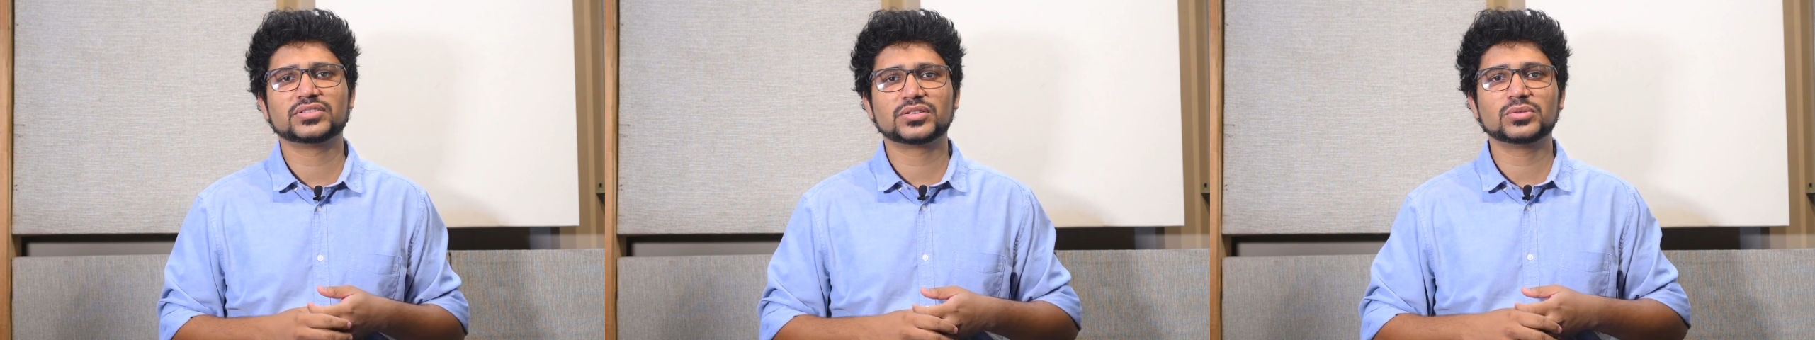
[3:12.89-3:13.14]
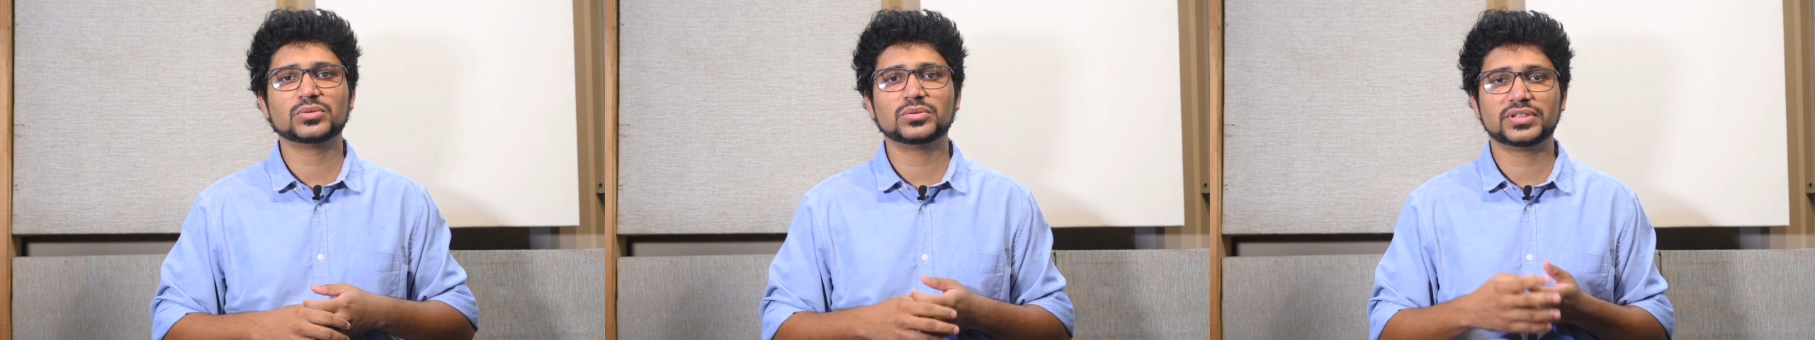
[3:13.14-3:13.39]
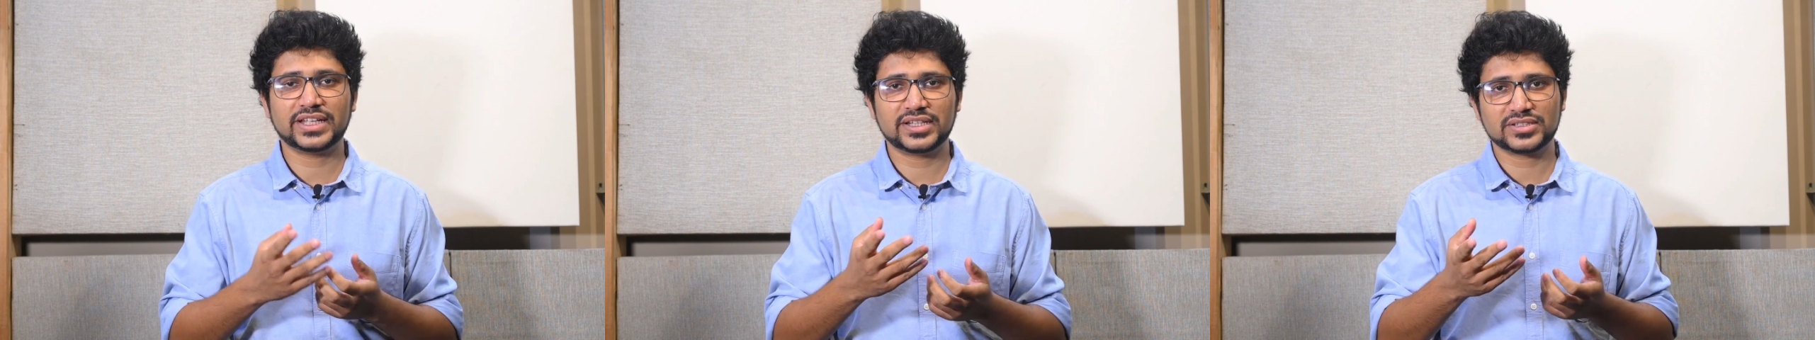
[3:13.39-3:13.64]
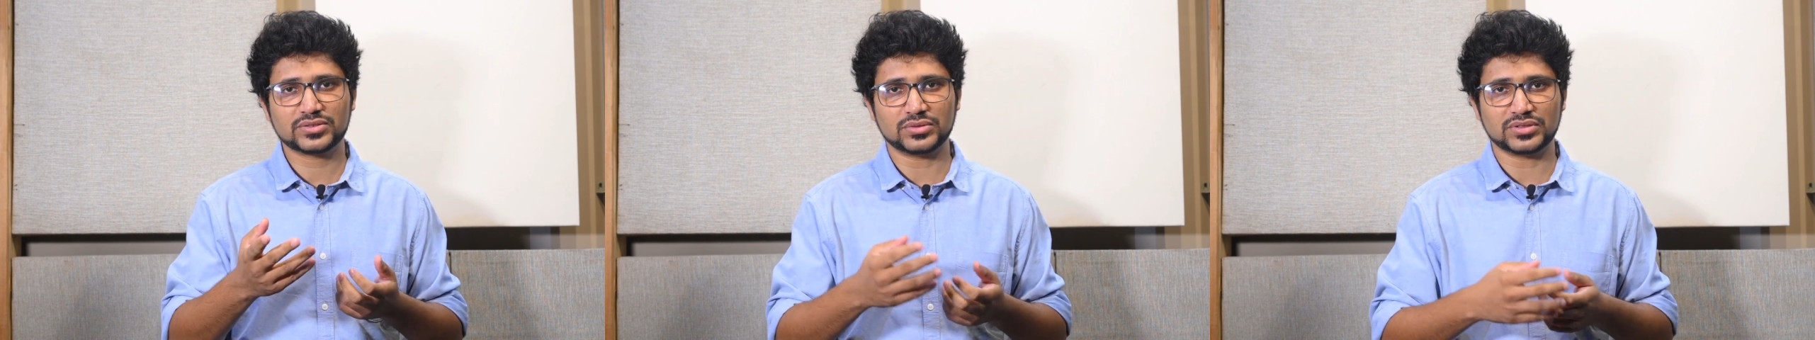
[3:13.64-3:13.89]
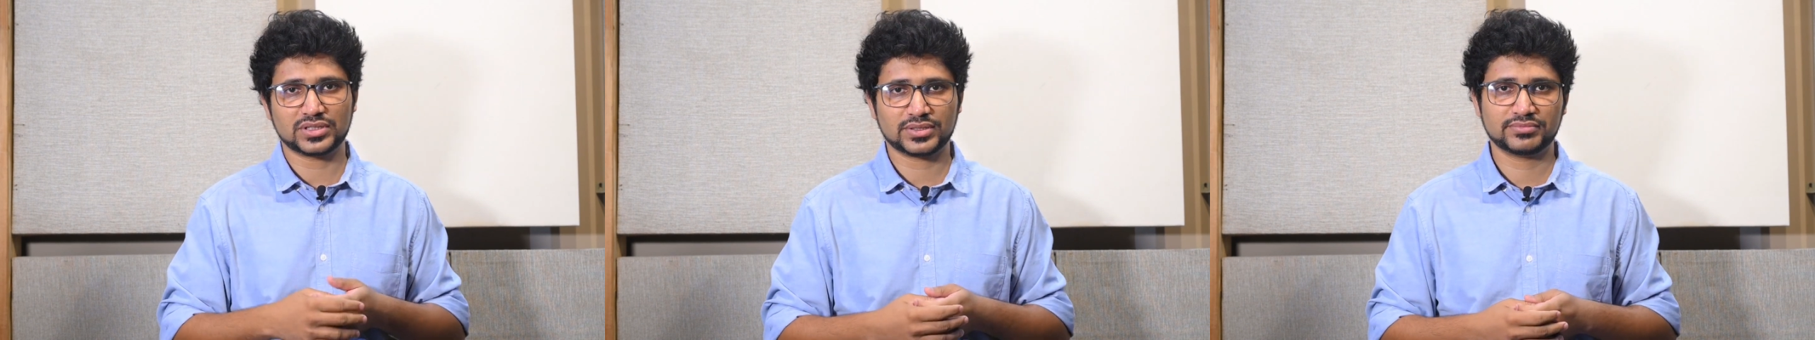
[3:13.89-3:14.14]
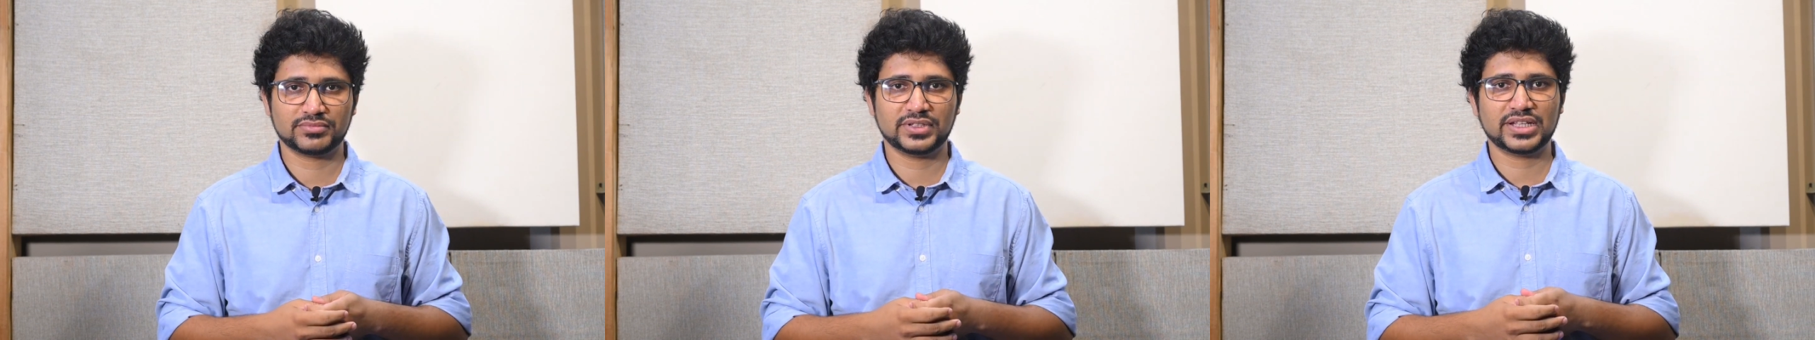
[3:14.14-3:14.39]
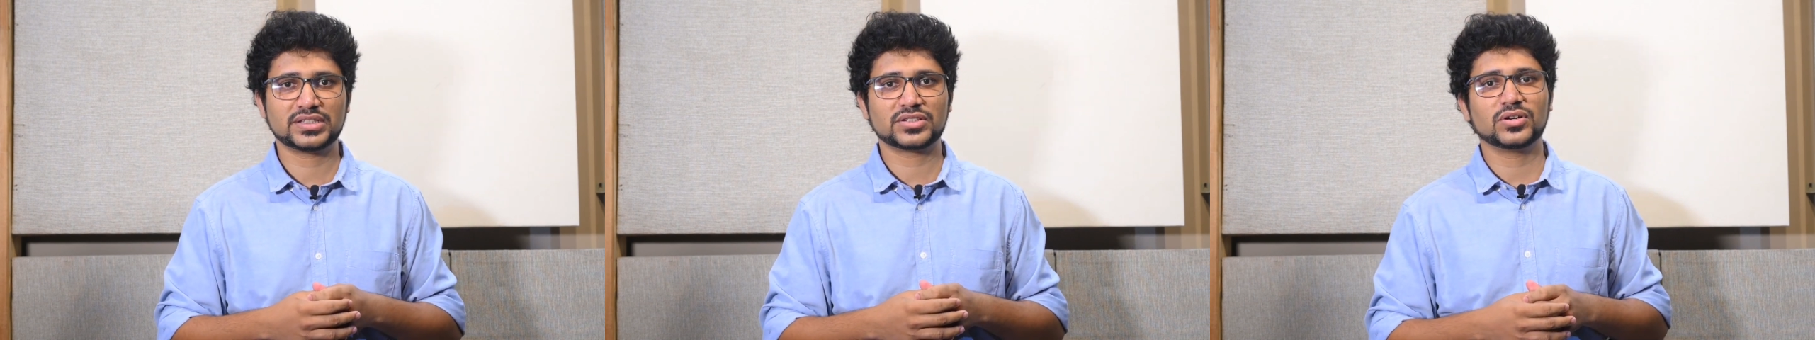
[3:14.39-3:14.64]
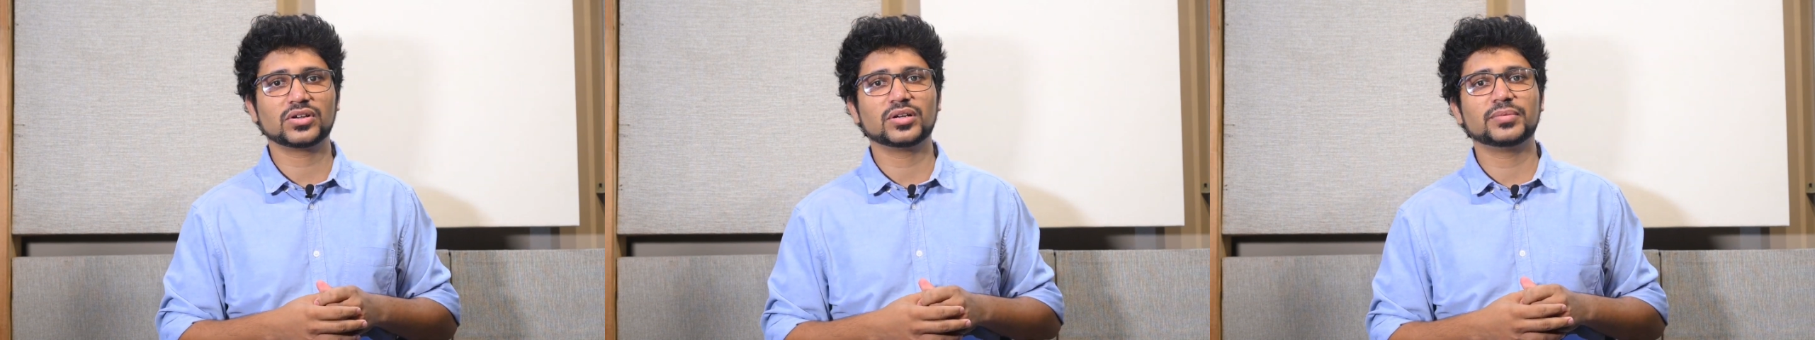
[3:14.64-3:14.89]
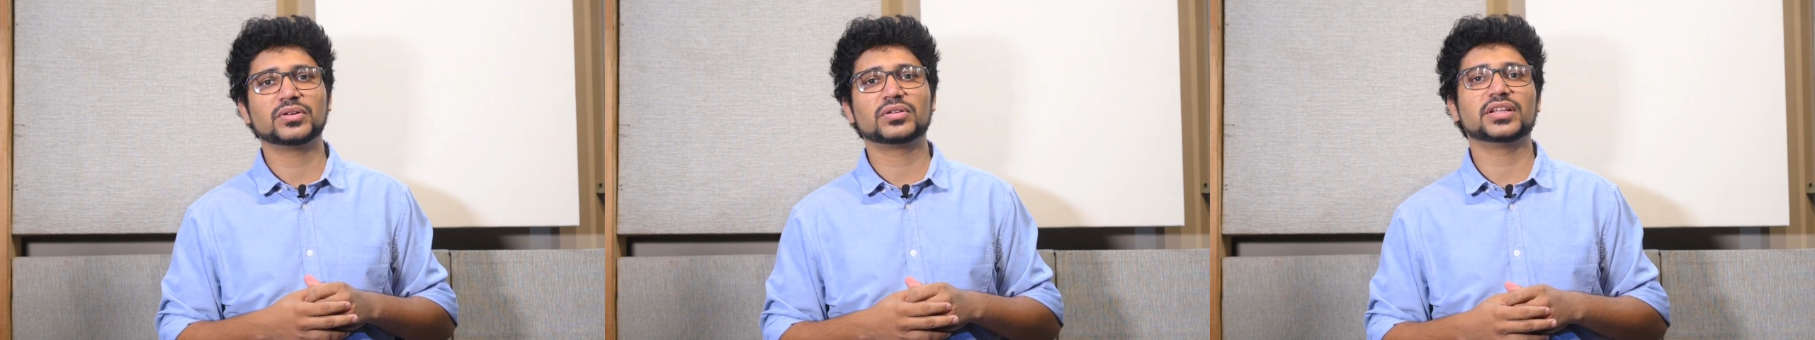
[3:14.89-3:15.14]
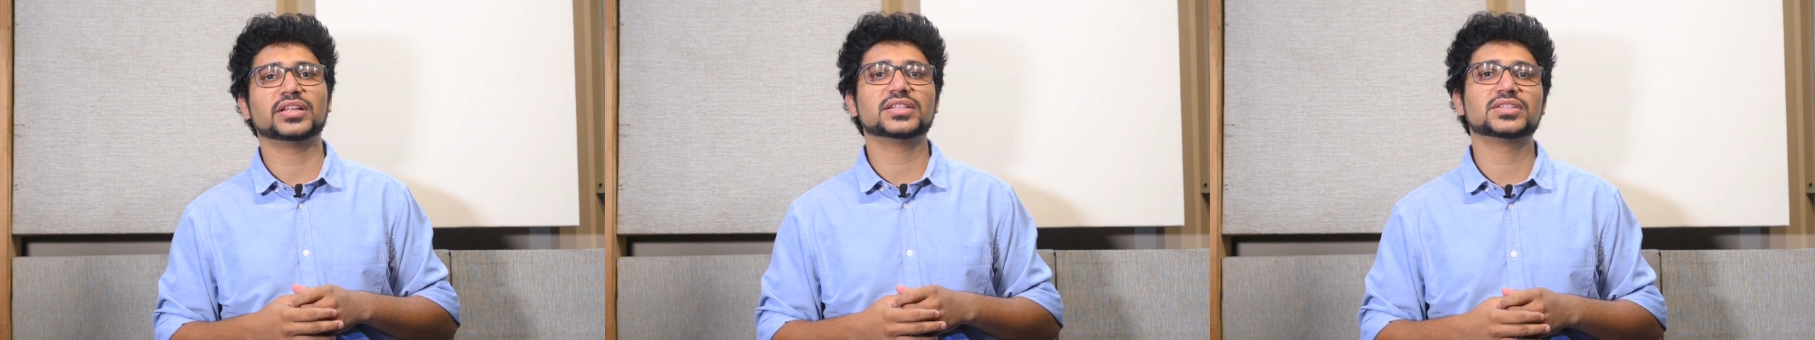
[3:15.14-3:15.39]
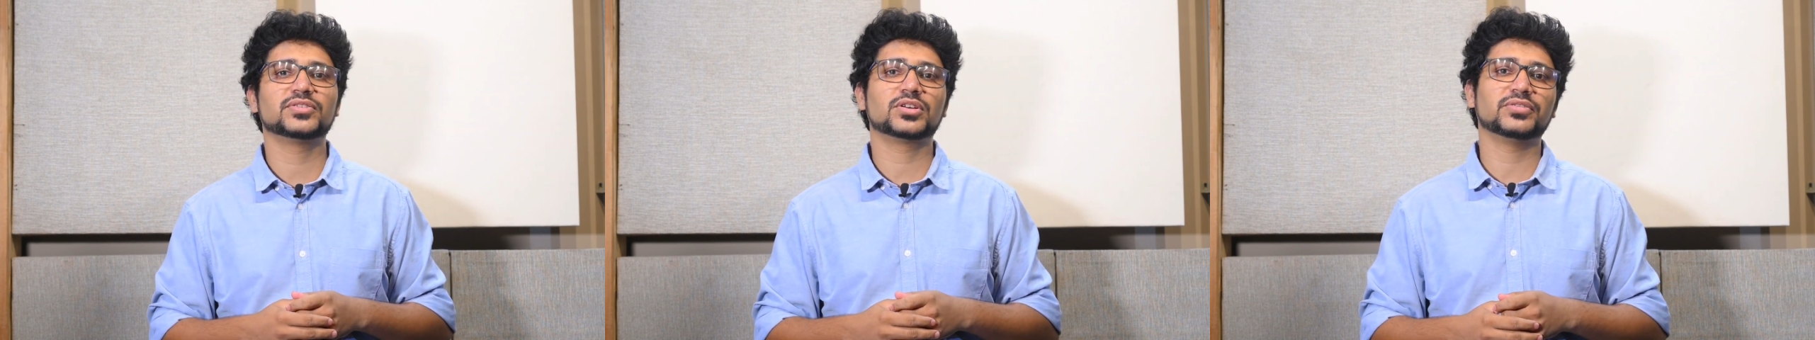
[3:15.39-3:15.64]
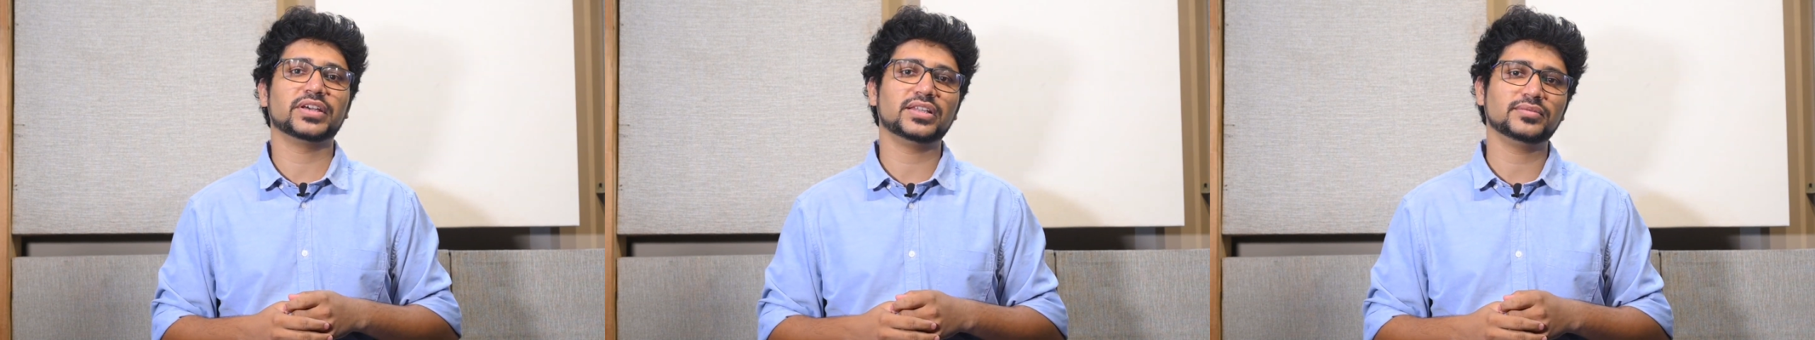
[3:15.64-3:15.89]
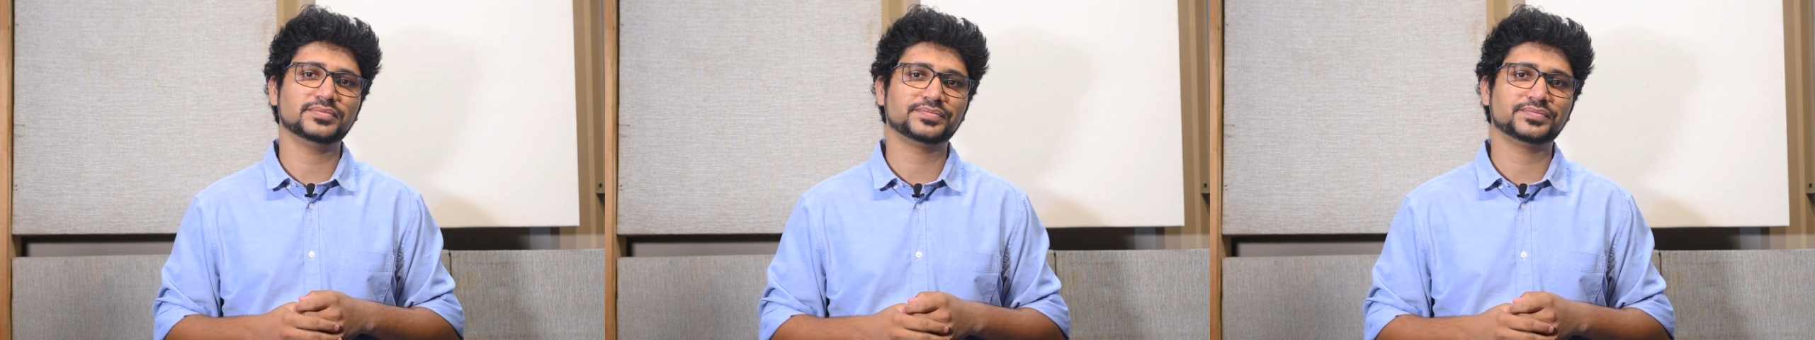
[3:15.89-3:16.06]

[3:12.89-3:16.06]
through tennis courts. Let's talk about tennis for a while.